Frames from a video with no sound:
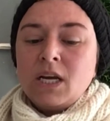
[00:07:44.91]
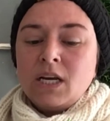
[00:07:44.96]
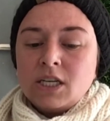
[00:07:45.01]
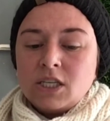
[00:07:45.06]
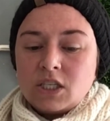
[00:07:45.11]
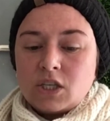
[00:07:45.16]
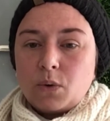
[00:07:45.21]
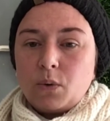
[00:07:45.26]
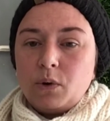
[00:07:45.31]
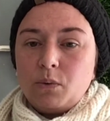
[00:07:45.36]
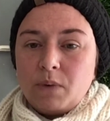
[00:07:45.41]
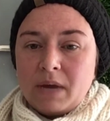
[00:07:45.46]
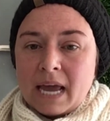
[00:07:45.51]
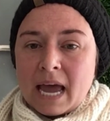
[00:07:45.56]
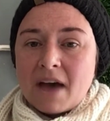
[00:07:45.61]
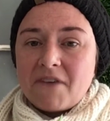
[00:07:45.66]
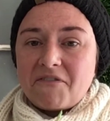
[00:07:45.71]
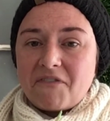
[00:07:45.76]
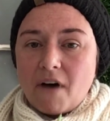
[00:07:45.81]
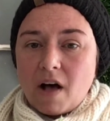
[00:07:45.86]
So when we
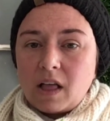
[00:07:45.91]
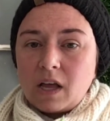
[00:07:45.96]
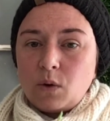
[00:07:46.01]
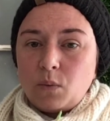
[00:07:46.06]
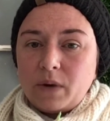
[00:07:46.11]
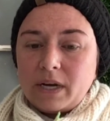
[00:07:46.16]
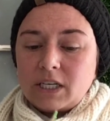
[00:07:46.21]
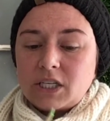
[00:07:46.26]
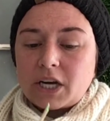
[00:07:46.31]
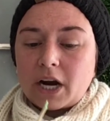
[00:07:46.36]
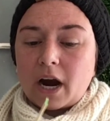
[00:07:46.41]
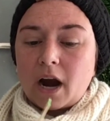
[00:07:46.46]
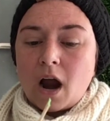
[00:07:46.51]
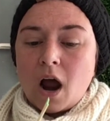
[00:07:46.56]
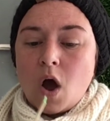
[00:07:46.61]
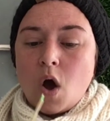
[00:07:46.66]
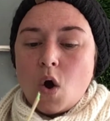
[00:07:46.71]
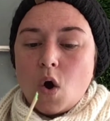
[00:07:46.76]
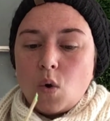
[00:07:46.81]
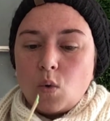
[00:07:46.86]
have fall and winter,
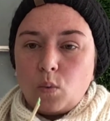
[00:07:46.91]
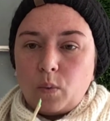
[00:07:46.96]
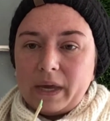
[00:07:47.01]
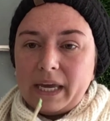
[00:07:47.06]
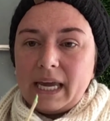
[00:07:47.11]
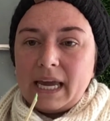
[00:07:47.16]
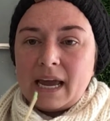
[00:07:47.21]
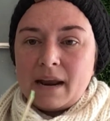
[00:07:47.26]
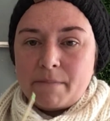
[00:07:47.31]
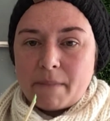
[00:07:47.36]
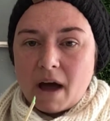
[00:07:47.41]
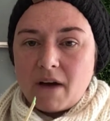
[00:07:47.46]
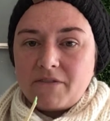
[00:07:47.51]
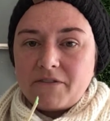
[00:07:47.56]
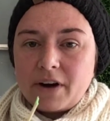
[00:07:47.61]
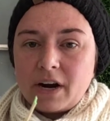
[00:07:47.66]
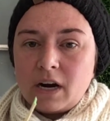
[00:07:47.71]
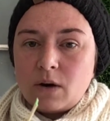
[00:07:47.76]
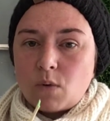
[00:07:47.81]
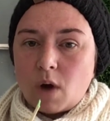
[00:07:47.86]
we in Mount
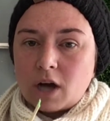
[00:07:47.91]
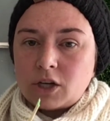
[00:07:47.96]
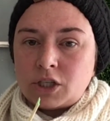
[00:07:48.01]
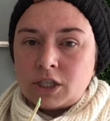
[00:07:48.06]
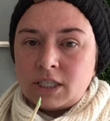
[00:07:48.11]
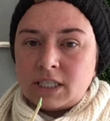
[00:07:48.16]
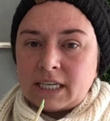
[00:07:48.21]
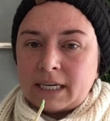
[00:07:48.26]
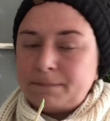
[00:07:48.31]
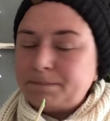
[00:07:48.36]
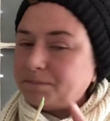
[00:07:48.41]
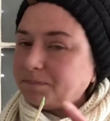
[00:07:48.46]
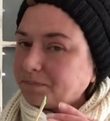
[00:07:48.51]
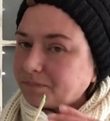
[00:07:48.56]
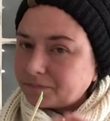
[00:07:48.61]
Vernon, Washington,